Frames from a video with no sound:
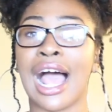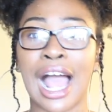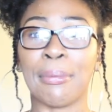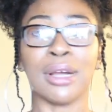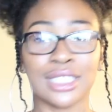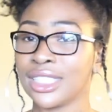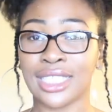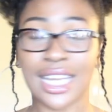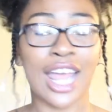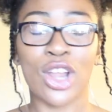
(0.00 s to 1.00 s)
I personally
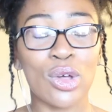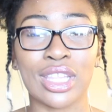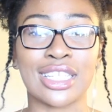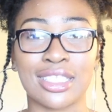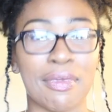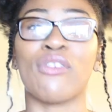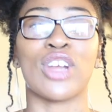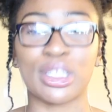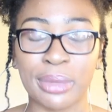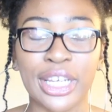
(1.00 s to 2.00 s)
did not know this my
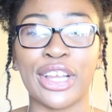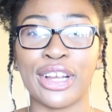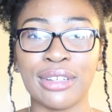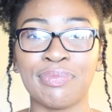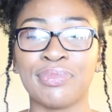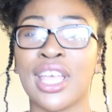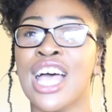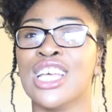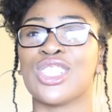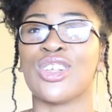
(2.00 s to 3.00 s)
freshman year.
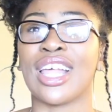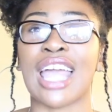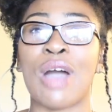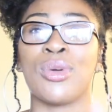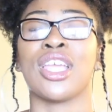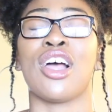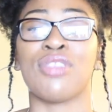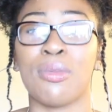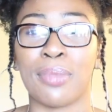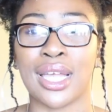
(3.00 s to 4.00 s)
So like I would get
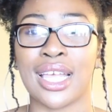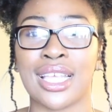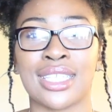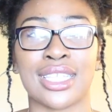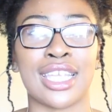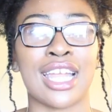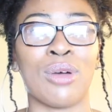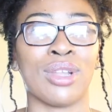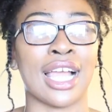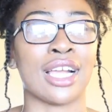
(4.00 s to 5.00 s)
off the bus and
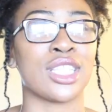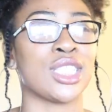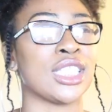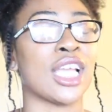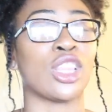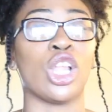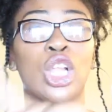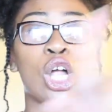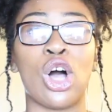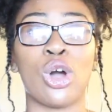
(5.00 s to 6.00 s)
I would like take the
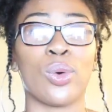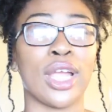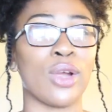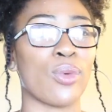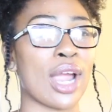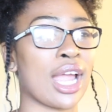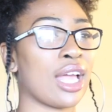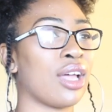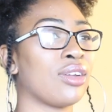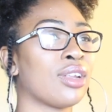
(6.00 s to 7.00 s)
long way
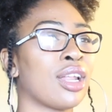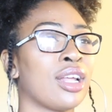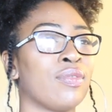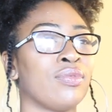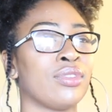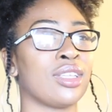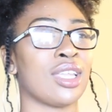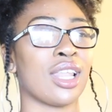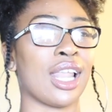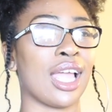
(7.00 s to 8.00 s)
around.
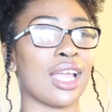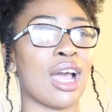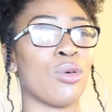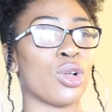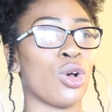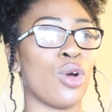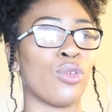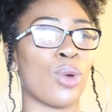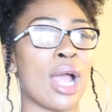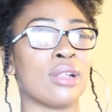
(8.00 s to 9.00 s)
Like I would
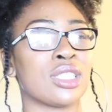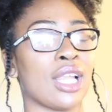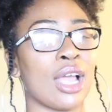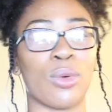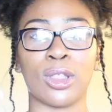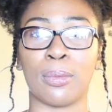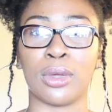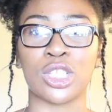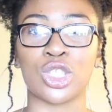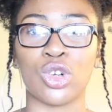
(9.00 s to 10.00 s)
go around to like where the
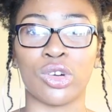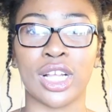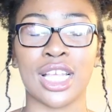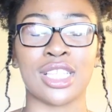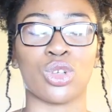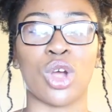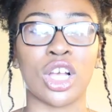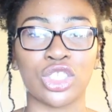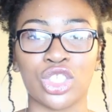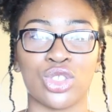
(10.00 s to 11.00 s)
bookstore is,
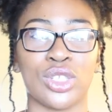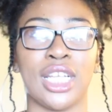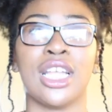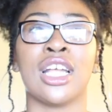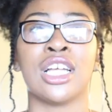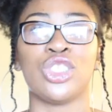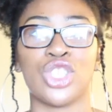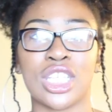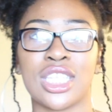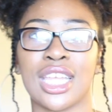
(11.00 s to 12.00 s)
cross the street,
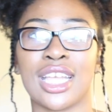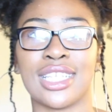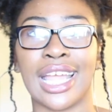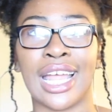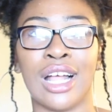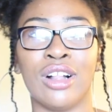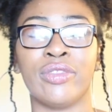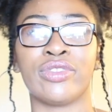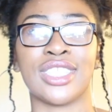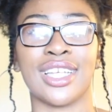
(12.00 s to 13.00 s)
just to get
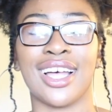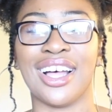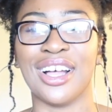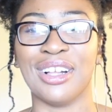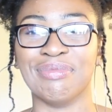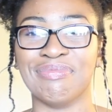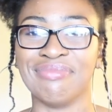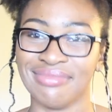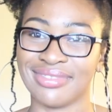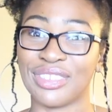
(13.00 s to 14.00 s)
down to
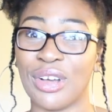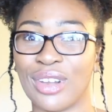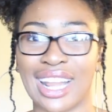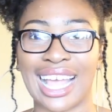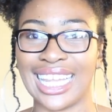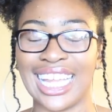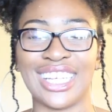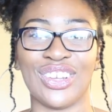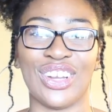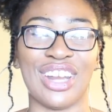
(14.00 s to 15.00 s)
um, go to like
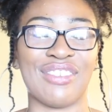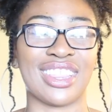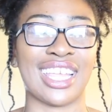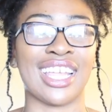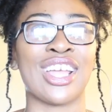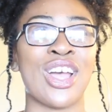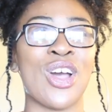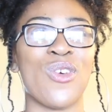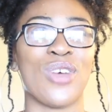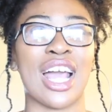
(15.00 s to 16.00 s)
Langdale and everything.
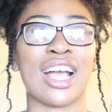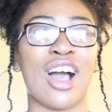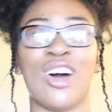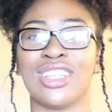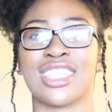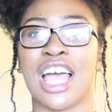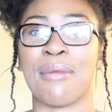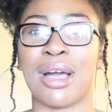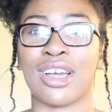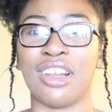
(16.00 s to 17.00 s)
When I all this
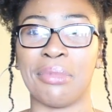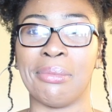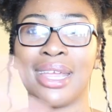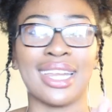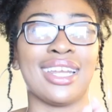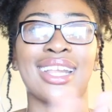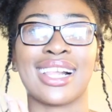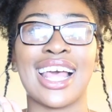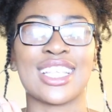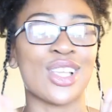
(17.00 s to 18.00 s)
time I could have been making the
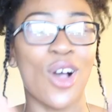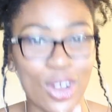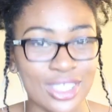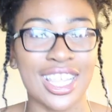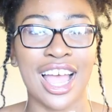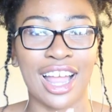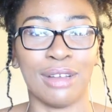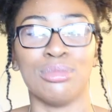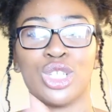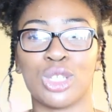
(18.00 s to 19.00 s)
class on
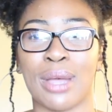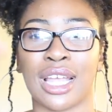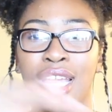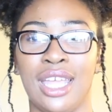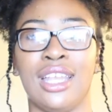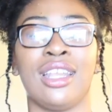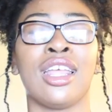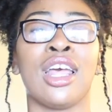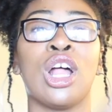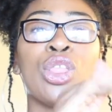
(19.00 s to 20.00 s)
time just by cutting
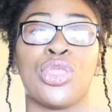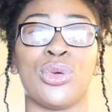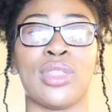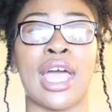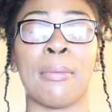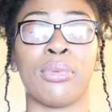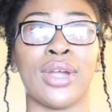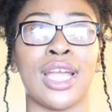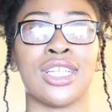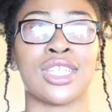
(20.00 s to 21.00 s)
through that
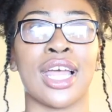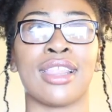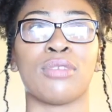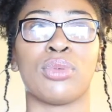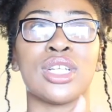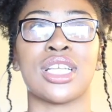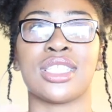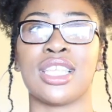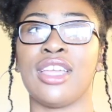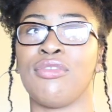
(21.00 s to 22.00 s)
bridge. Like the bridge
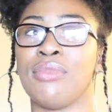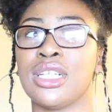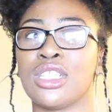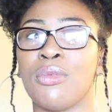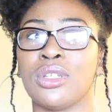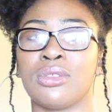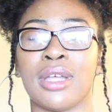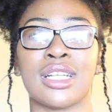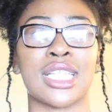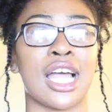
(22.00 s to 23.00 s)
has saved me so much
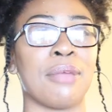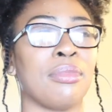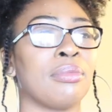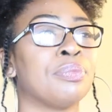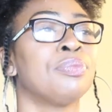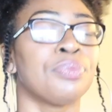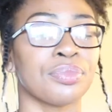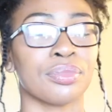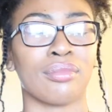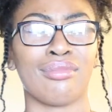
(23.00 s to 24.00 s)
amount of time.
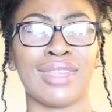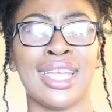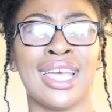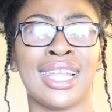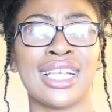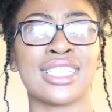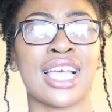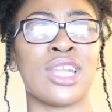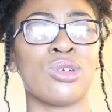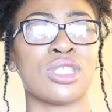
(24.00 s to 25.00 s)
And like
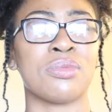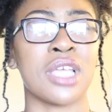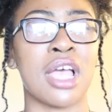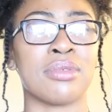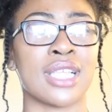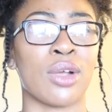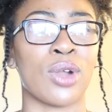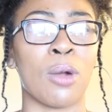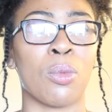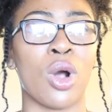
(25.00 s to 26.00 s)
I know sometimes like
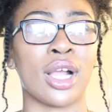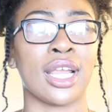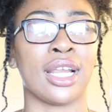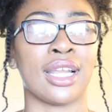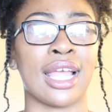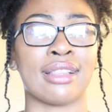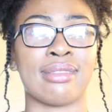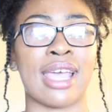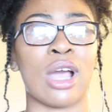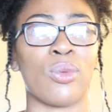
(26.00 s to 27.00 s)
when I'm walking
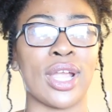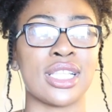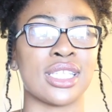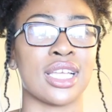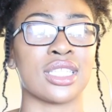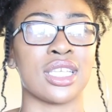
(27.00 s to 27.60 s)
like that way to get